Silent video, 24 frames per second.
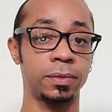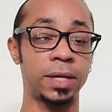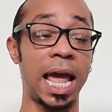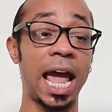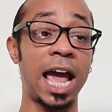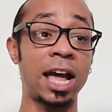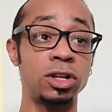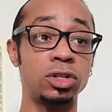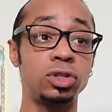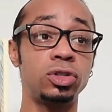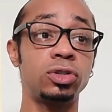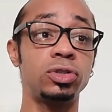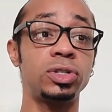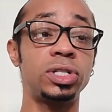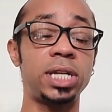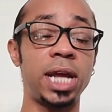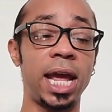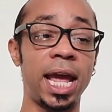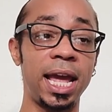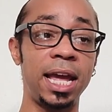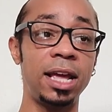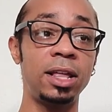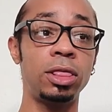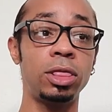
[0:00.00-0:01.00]

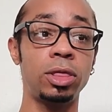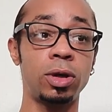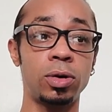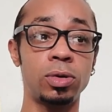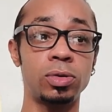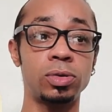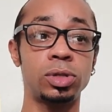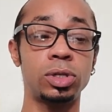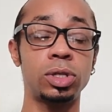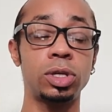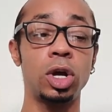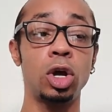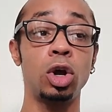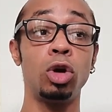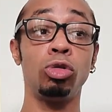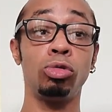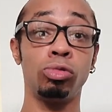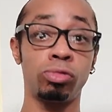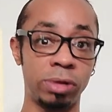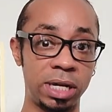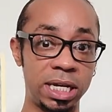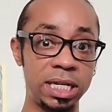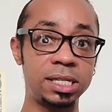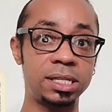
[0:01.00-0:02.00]
entertain those
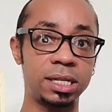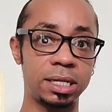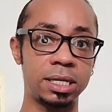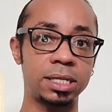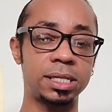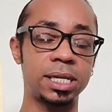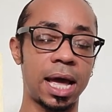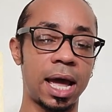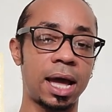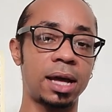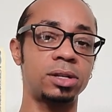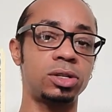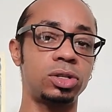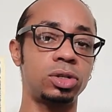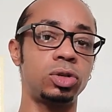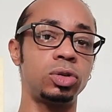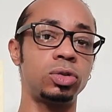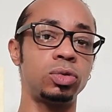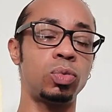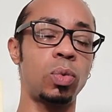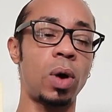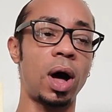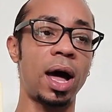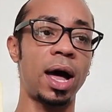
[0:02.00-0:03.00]
reasons as
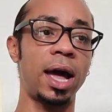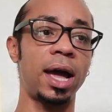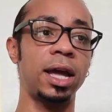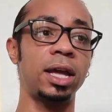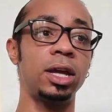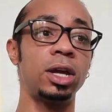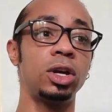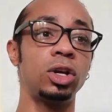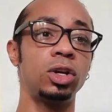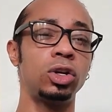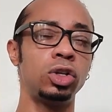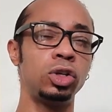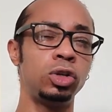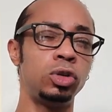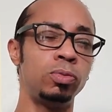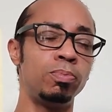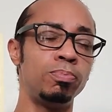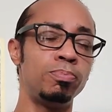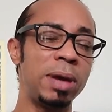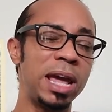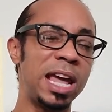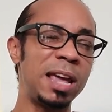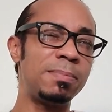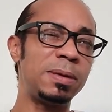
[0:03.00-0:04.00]
to why you
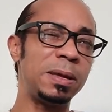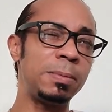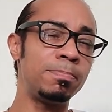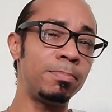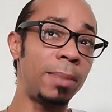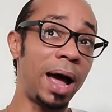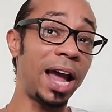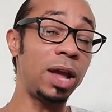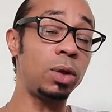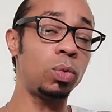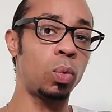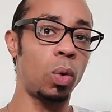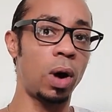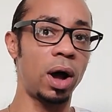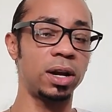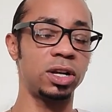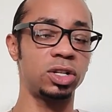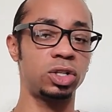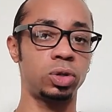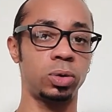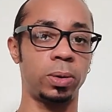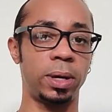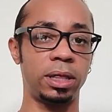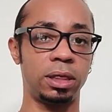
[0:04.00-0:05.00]
maybe might want to
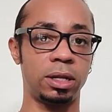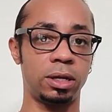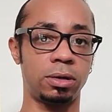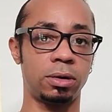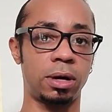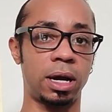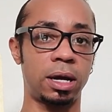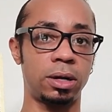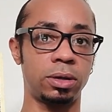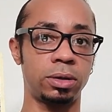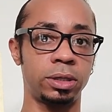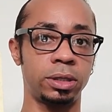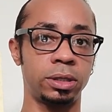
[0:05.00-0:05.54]
join the crowd.